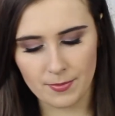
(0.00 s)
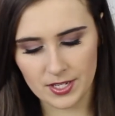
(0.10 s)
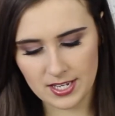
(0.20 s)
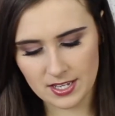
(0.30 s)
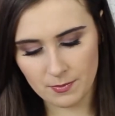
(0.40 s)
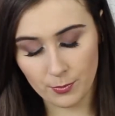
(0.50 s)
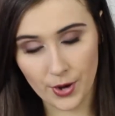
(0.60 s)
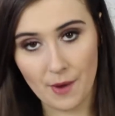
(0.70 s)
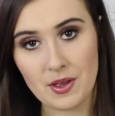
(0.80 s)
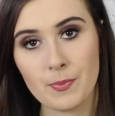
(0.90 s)
This is in
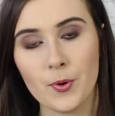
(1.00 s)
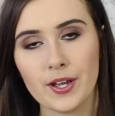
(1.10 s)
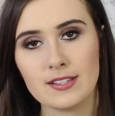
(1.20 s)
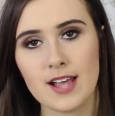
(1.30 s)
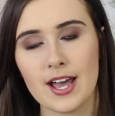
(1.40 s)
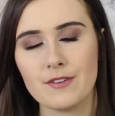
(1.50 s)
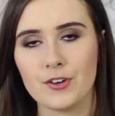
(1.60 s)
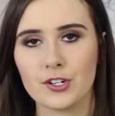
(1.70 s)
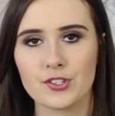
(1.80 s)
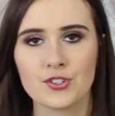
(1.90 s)
Brownie Points. I have
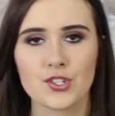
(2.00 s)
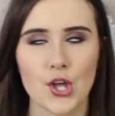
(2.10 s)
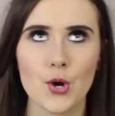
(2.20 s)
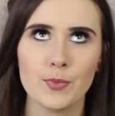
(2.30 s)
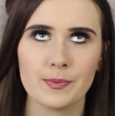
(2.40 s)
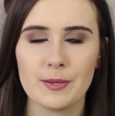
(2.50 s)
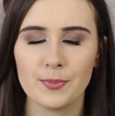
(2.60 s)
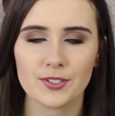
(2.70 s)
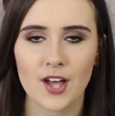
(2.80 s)
heard so many people